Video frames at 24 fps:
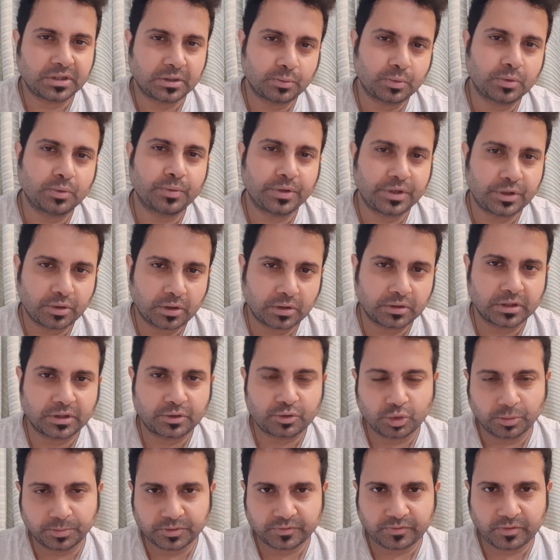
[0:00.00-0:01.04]
would withdraw their
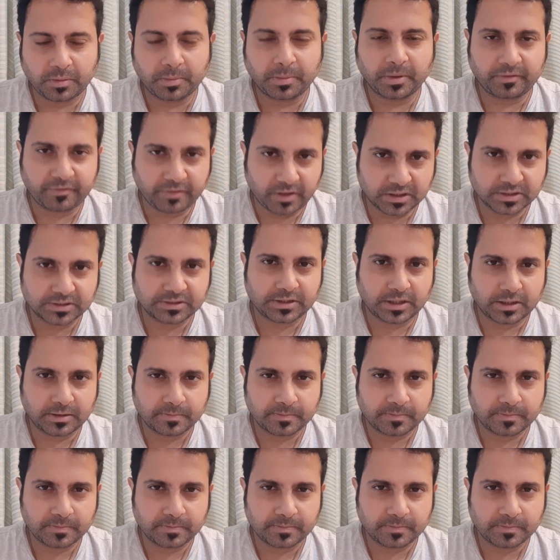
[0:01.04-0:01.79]
troops from Afghanistan.